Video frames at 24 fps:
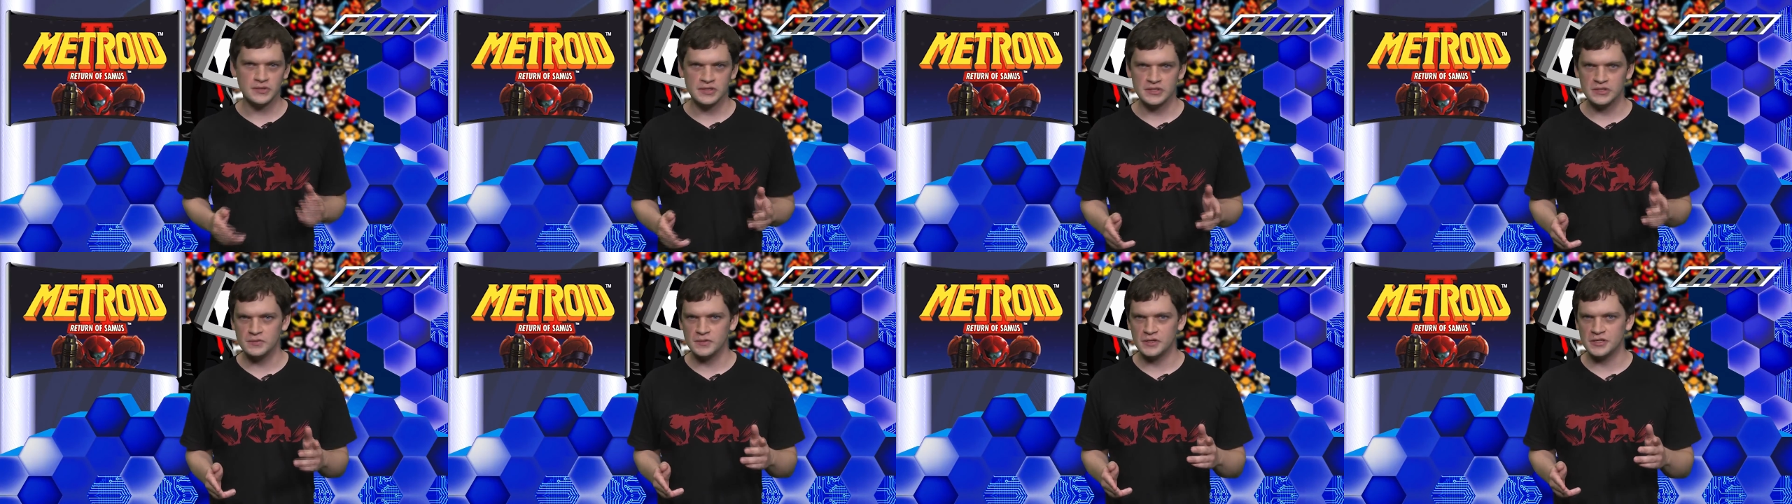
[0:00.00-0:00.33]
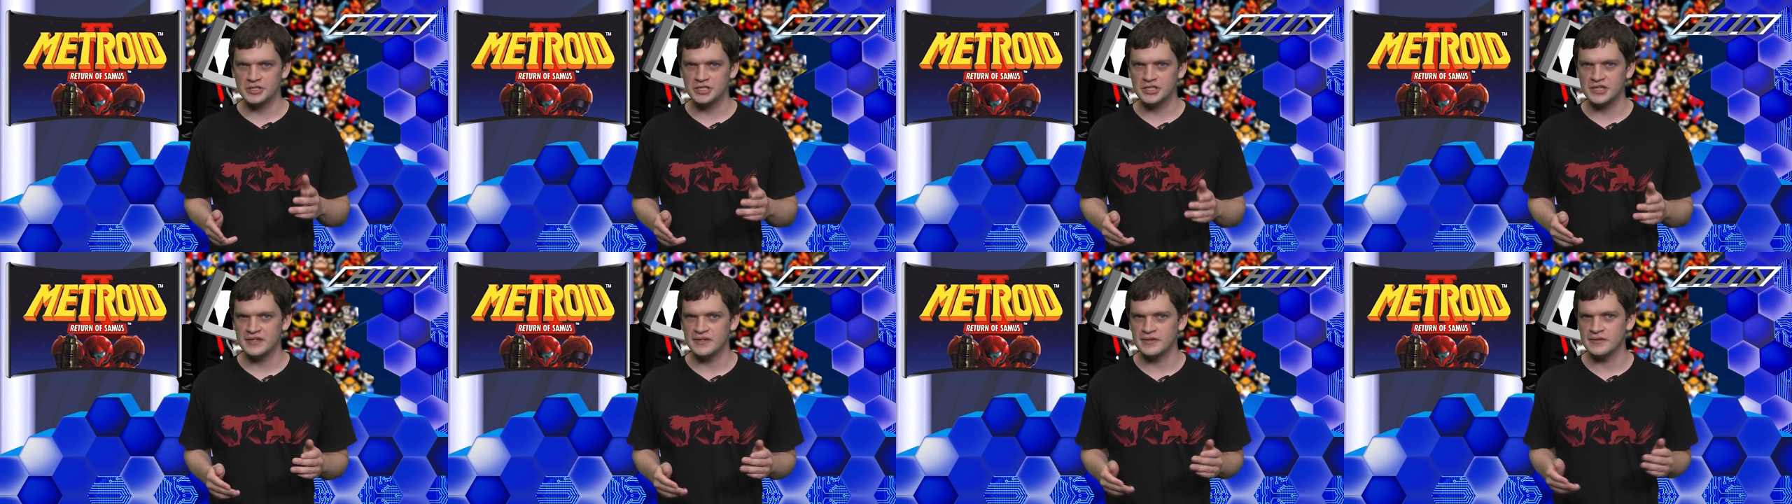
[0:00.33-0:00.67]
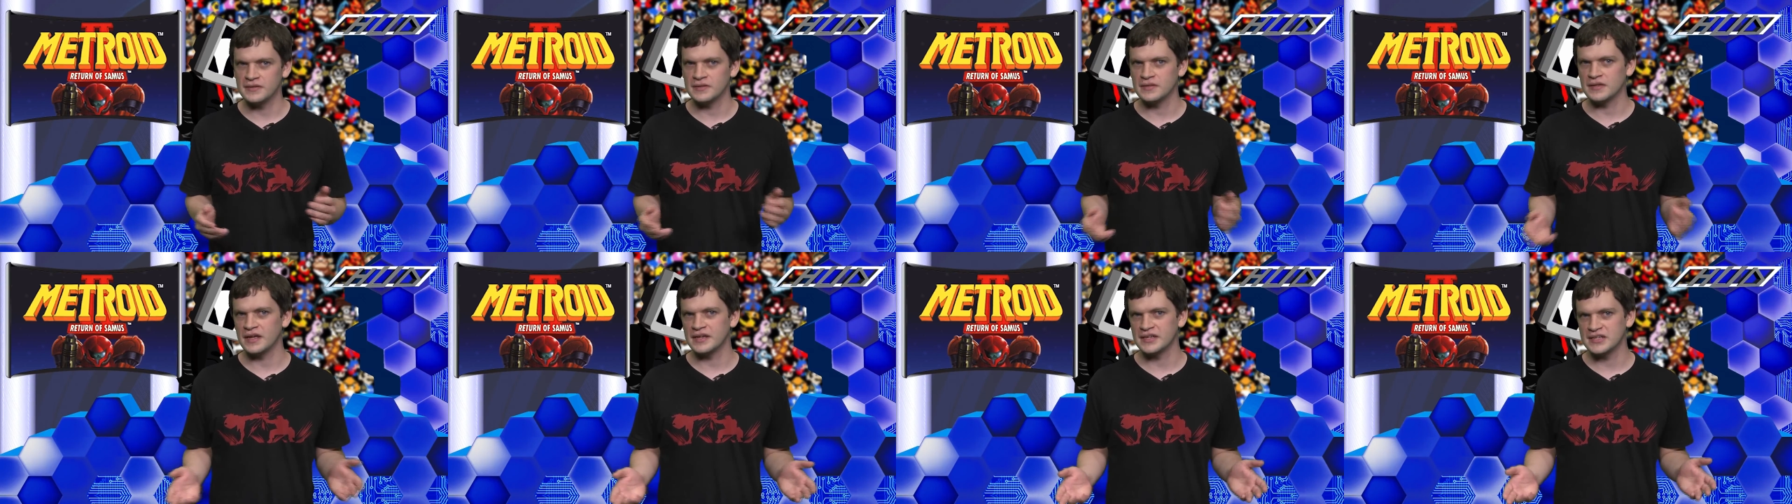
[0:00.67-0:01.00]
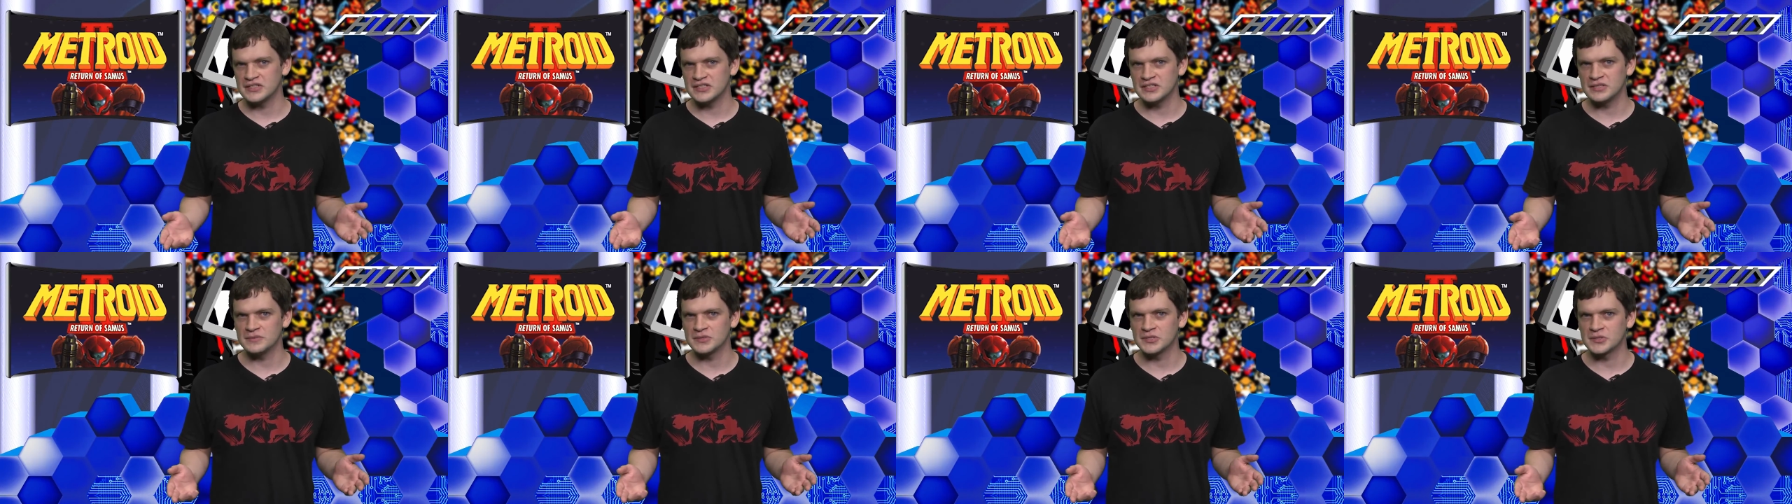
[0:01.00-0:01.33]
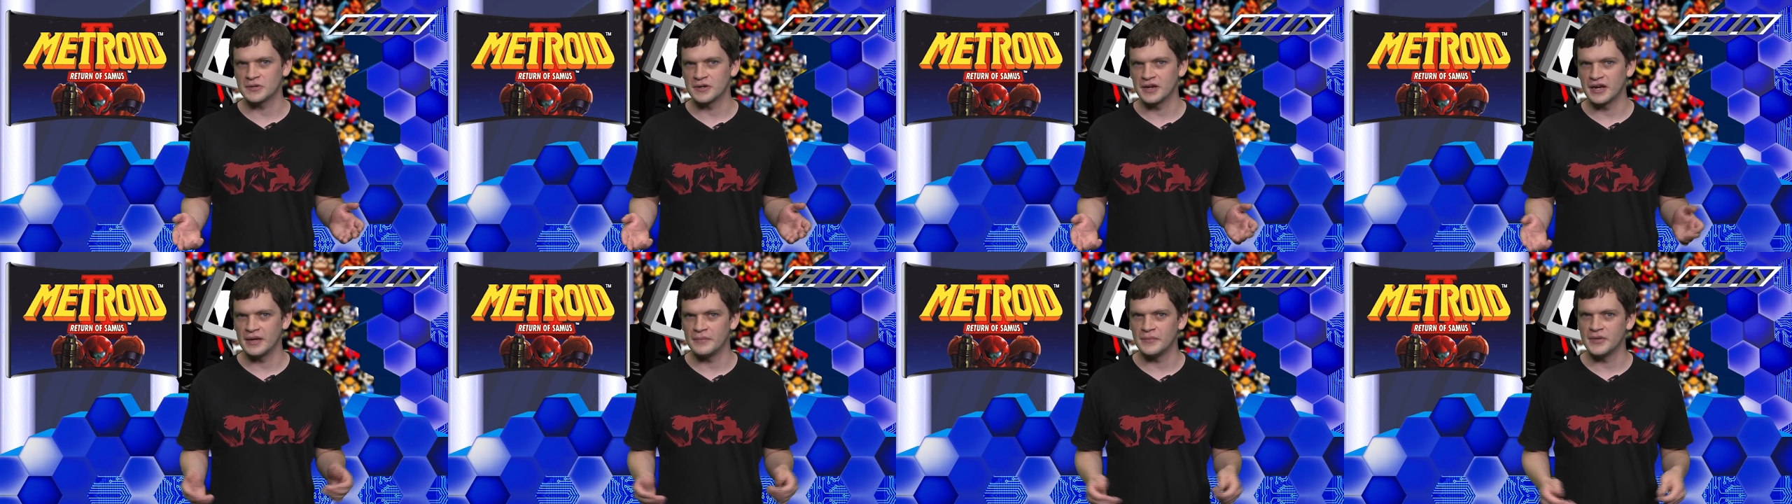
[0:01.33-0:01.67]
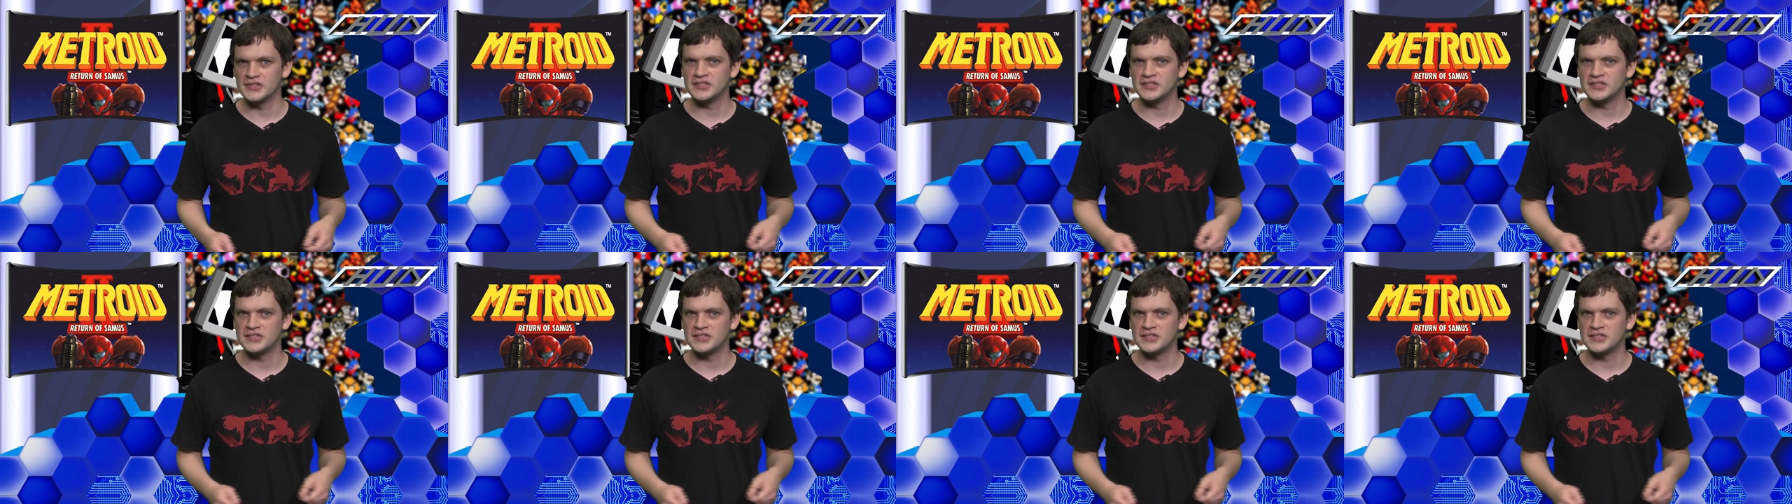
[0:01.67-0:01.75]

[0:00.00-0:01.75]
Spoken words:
into our channel, like and subscribe.